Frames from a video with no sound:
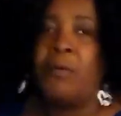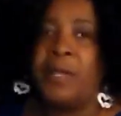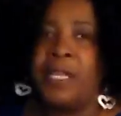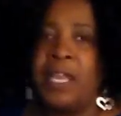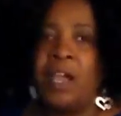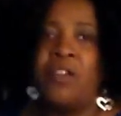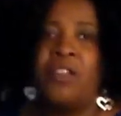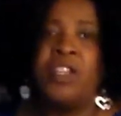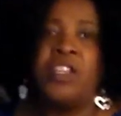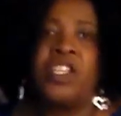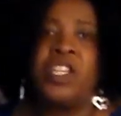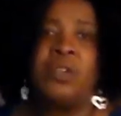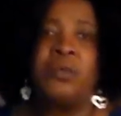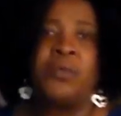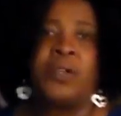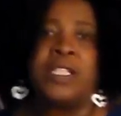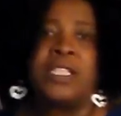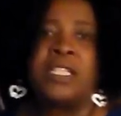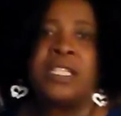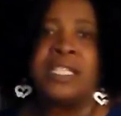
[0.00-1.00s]
Well, we know that
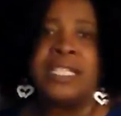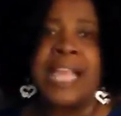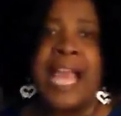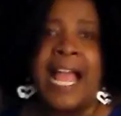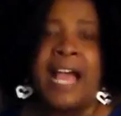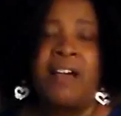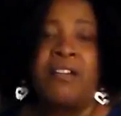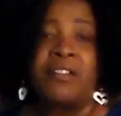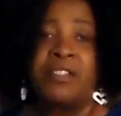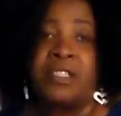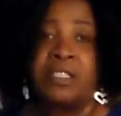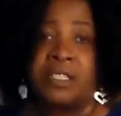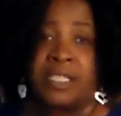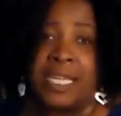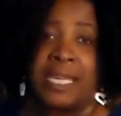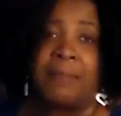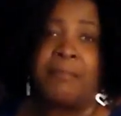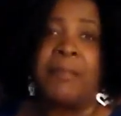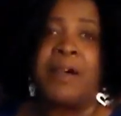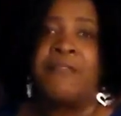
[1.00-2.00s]
she went to town
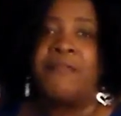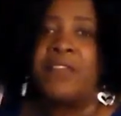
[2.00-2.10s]
to get